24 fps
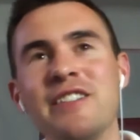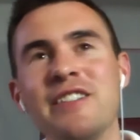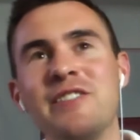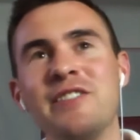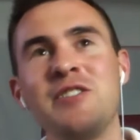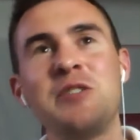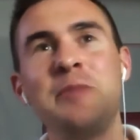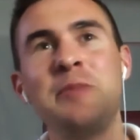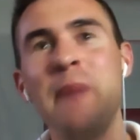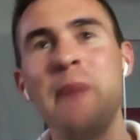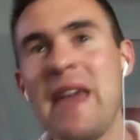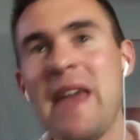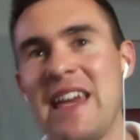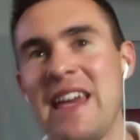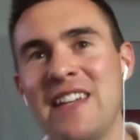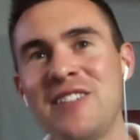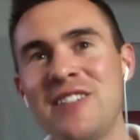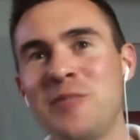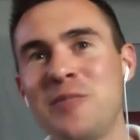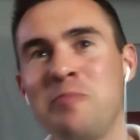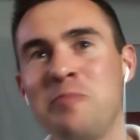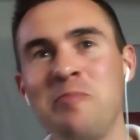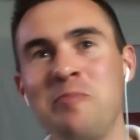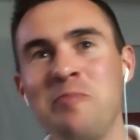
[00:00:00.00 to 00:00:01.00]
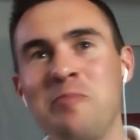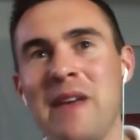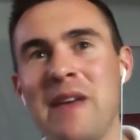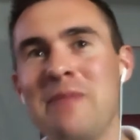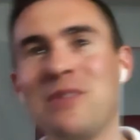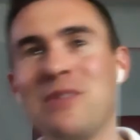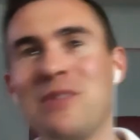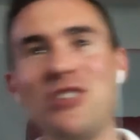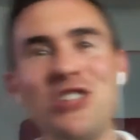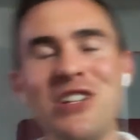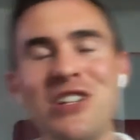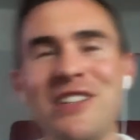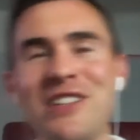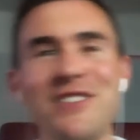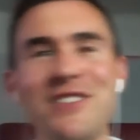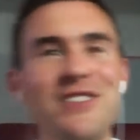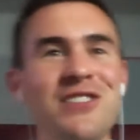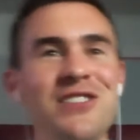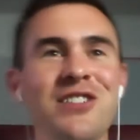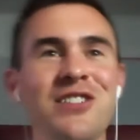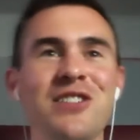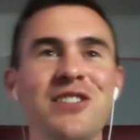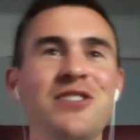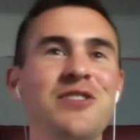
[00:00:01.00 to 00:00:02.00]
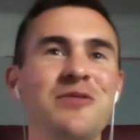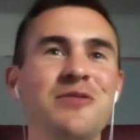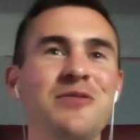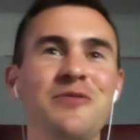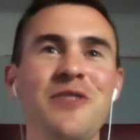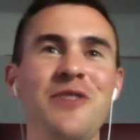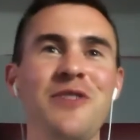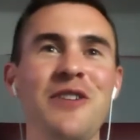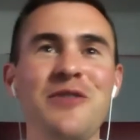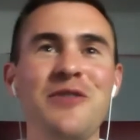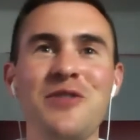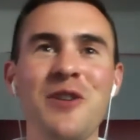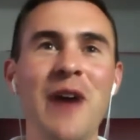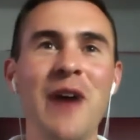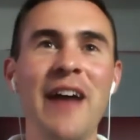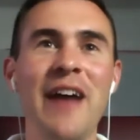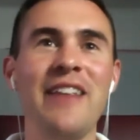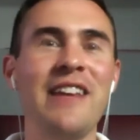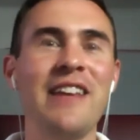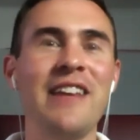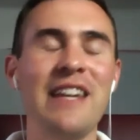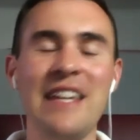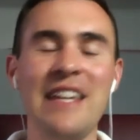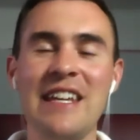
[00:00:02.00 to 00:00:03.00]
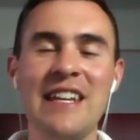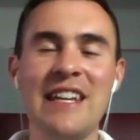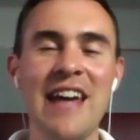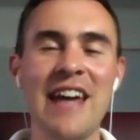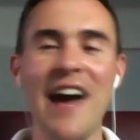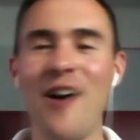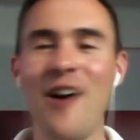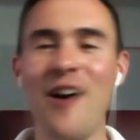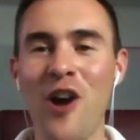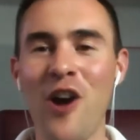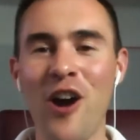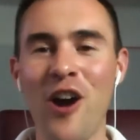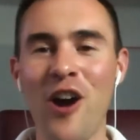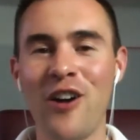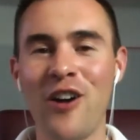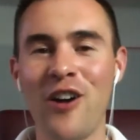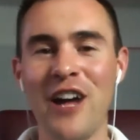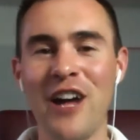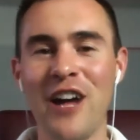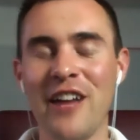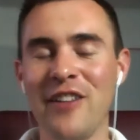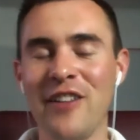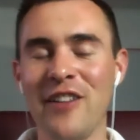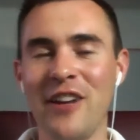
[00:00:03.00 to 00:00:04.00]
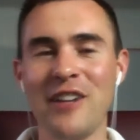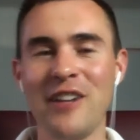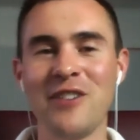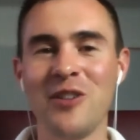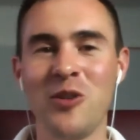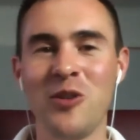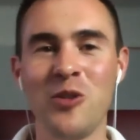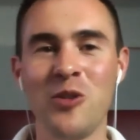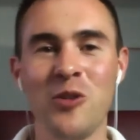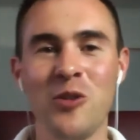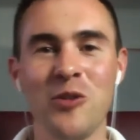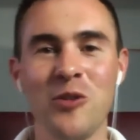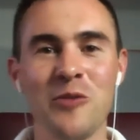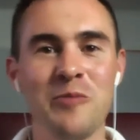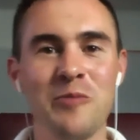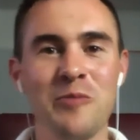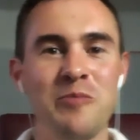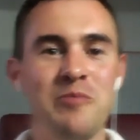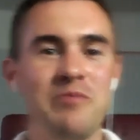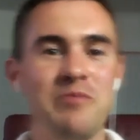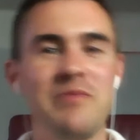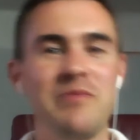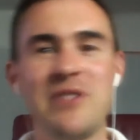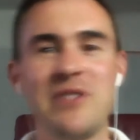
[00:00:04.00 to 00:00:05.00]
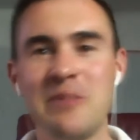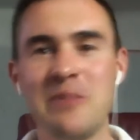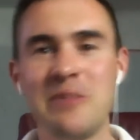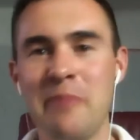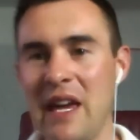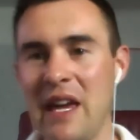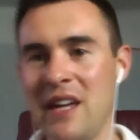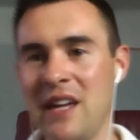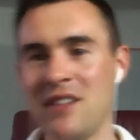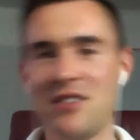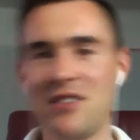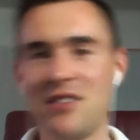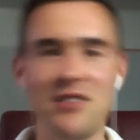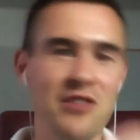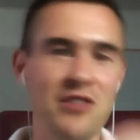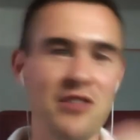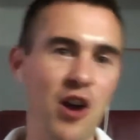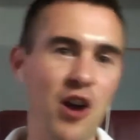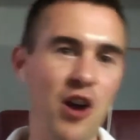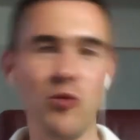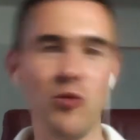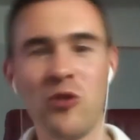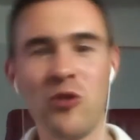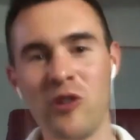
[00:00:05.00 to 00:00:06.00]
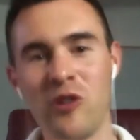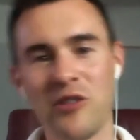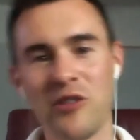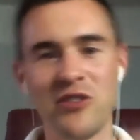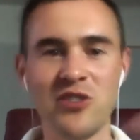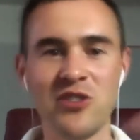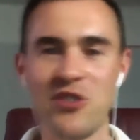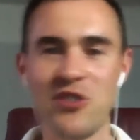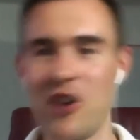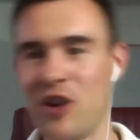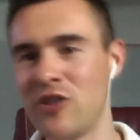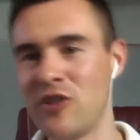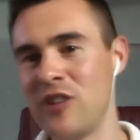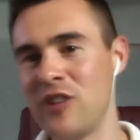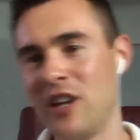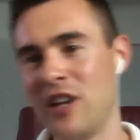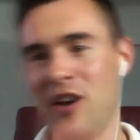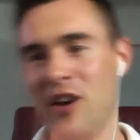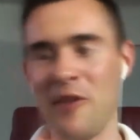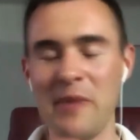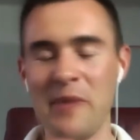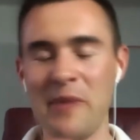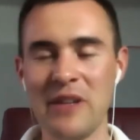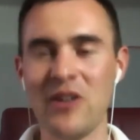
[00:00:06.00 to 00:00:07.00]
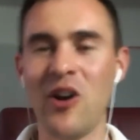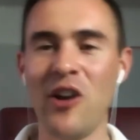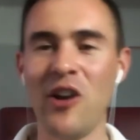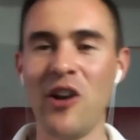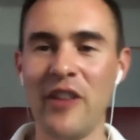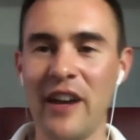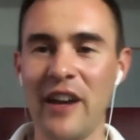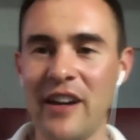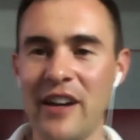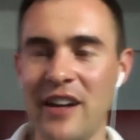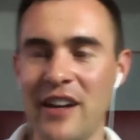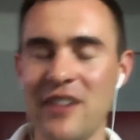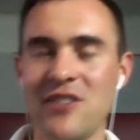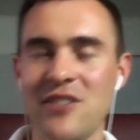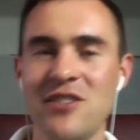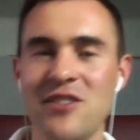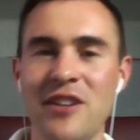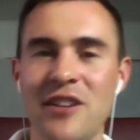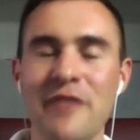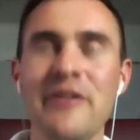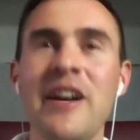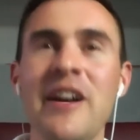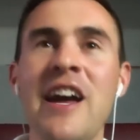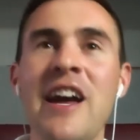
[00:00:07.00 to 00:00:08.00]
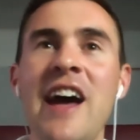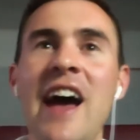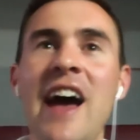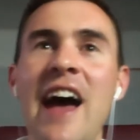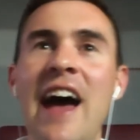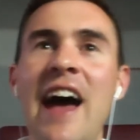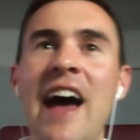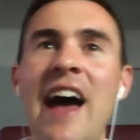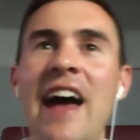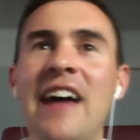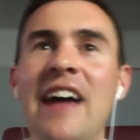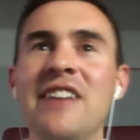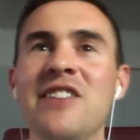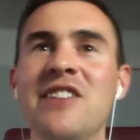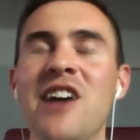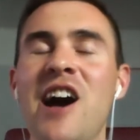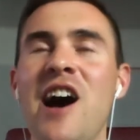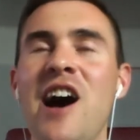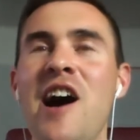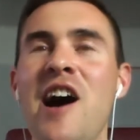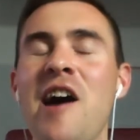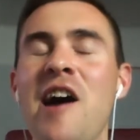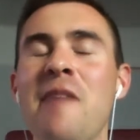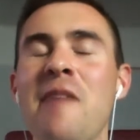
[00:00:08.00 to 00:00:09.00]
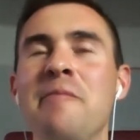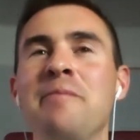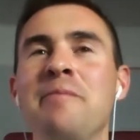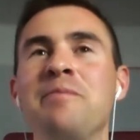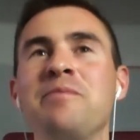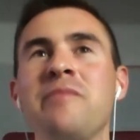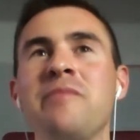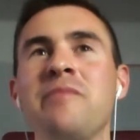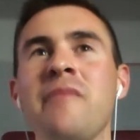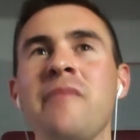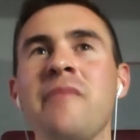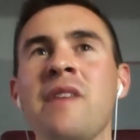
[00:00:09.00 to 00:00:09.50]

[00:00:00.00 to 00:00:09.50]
space images, because I like geek out hard on like the whole space, Star Wars, you know, I'm into all that kind of stuff. And the